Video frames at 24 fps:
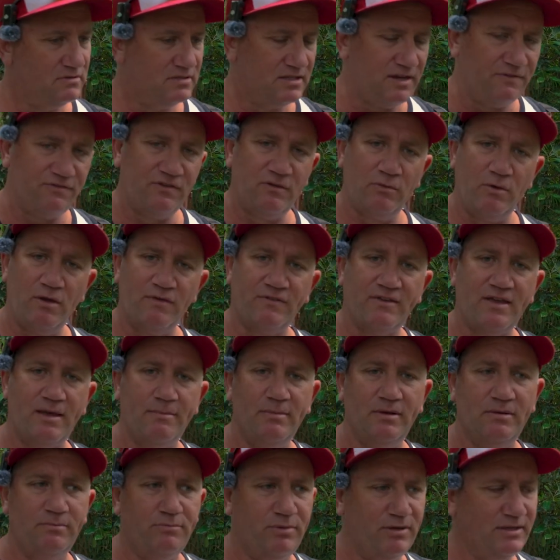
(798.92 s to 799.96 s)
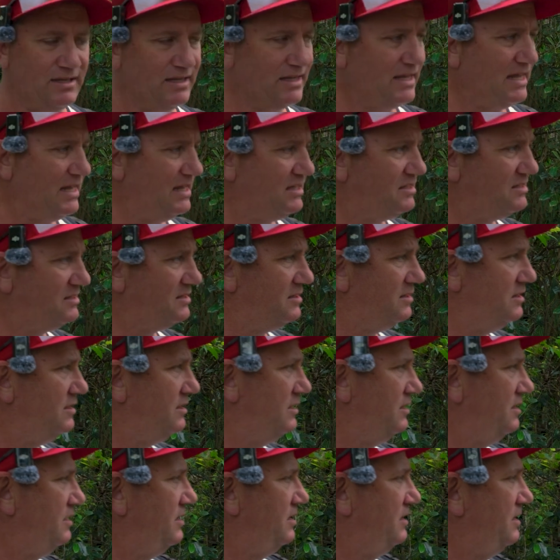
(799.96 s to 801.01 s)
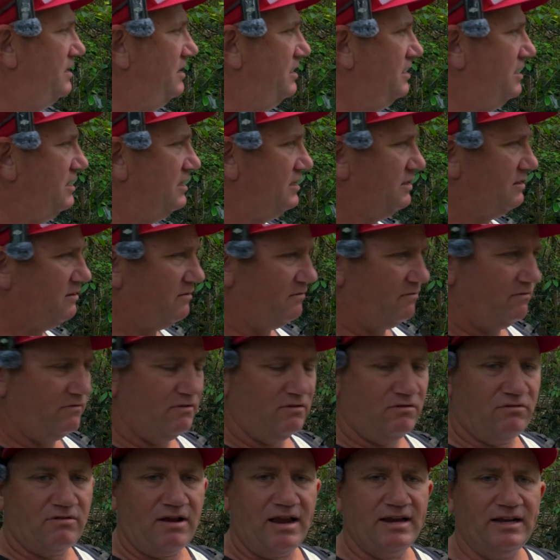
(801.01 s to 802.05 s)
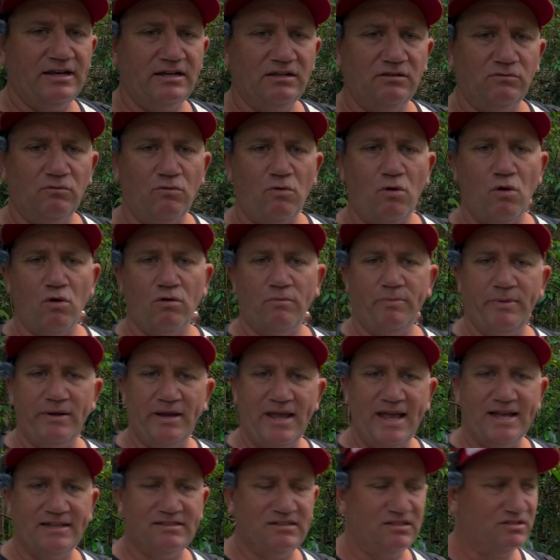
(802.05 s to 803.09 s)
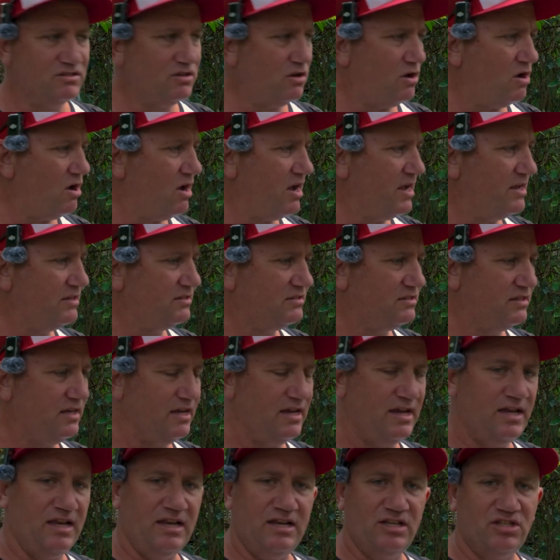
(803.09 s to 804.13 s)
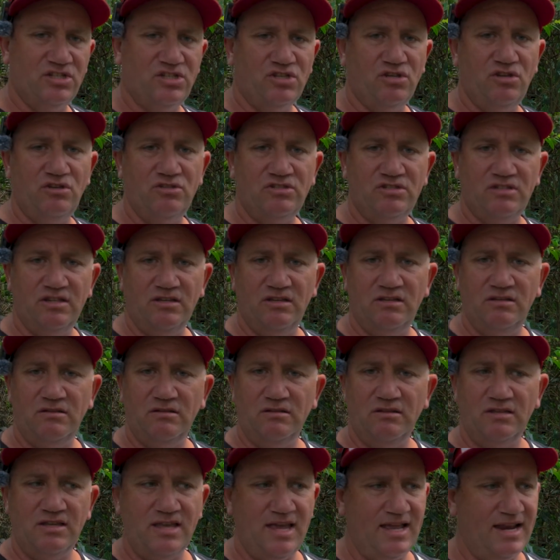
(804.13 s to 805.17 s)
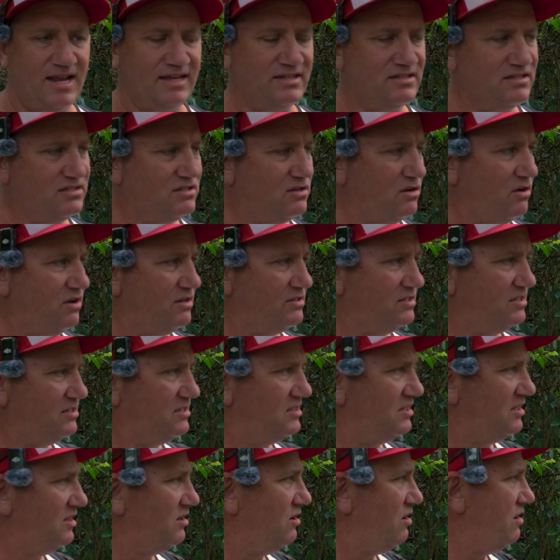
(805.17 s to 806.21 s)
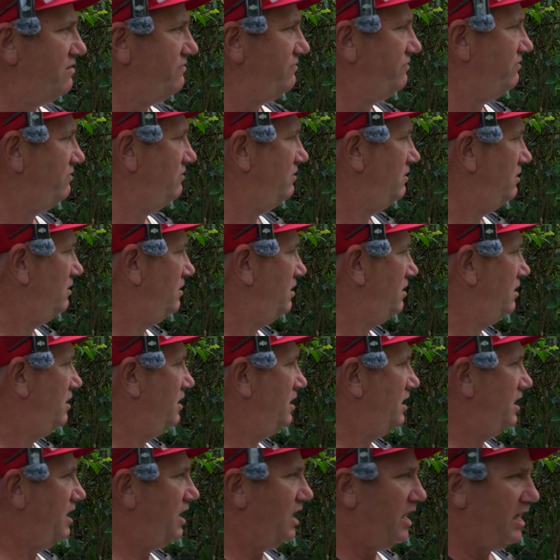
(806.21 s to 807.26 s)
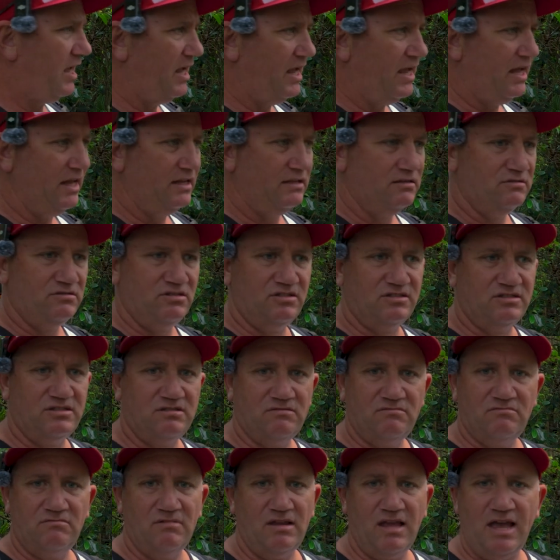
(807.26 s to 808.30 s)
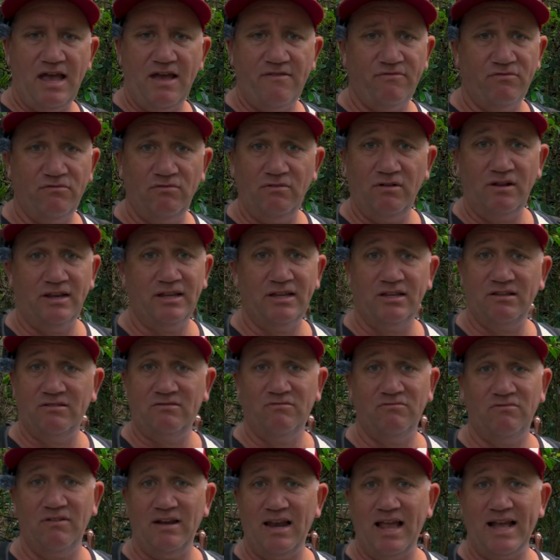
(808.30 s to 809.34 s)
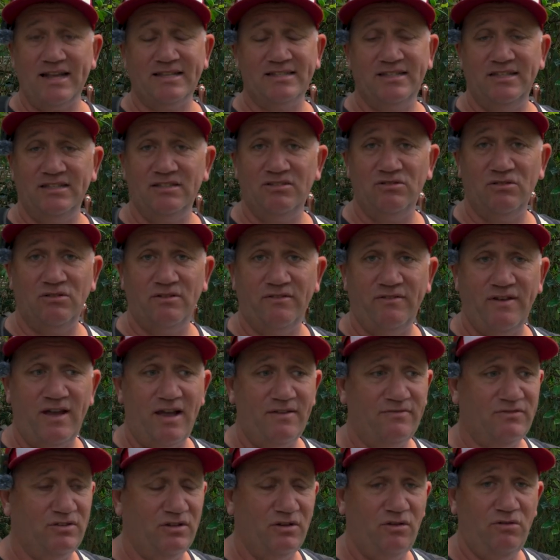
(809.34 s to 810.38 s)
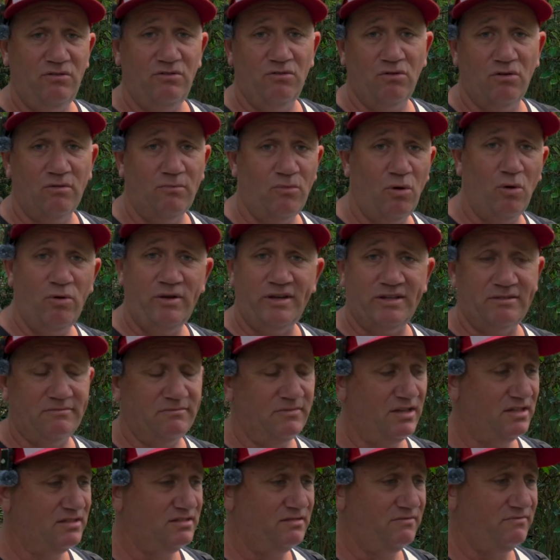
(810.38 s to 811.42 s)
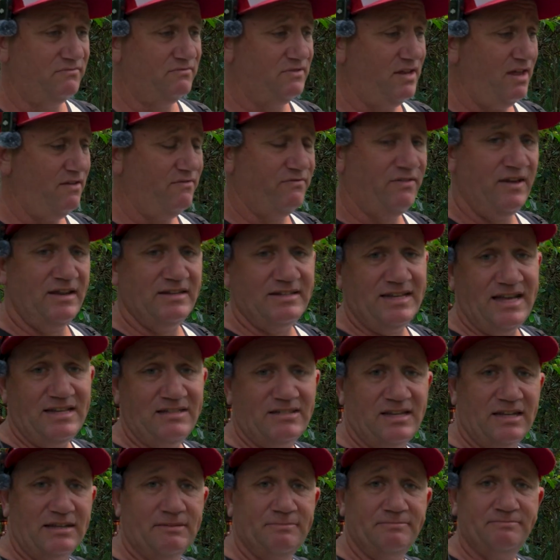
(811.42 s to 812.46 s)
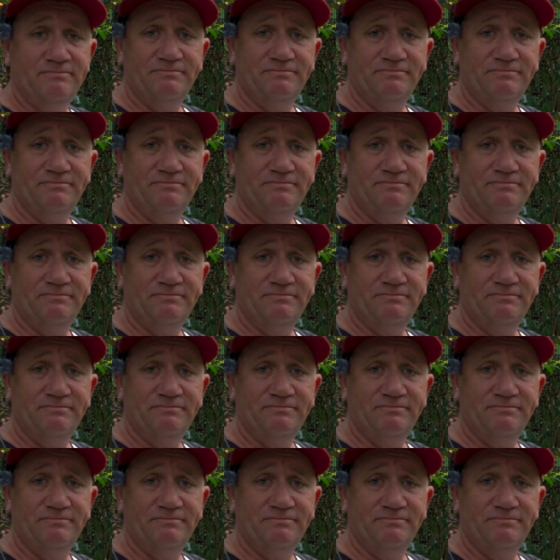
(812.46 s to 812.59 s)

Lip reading: definitely worth coming. Bring the kids. Great little walk, bit of exercise, an excuse to get exercise into your life, and just have a really relaxing sort of afternoon or a morning. It's fantastic.